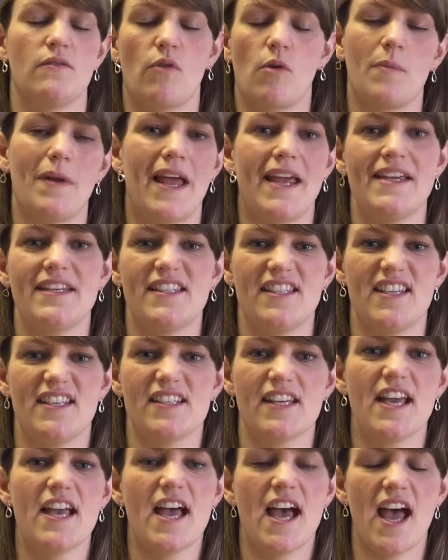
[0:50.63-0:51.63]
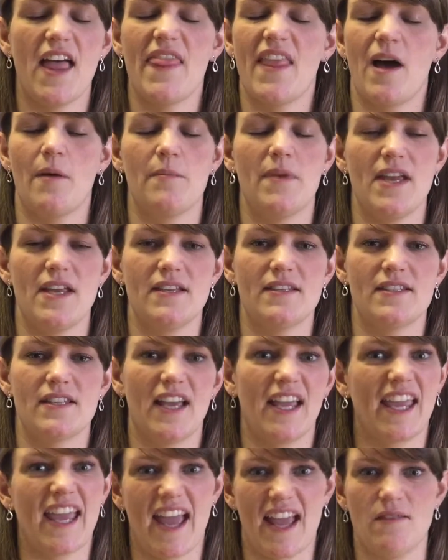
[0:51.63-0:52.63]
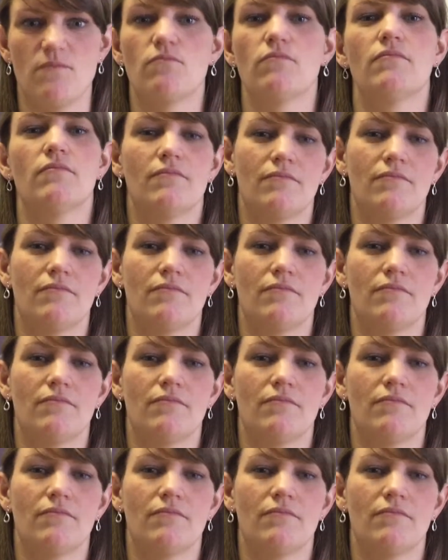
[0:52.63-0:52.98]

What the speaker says: the wrong places, and that means, again,